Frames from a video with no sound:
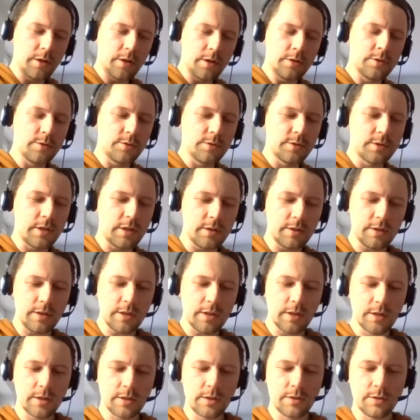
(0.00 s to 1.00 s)
and you said
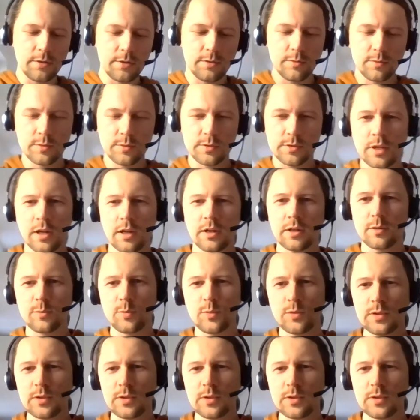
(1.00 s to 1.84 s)
like you started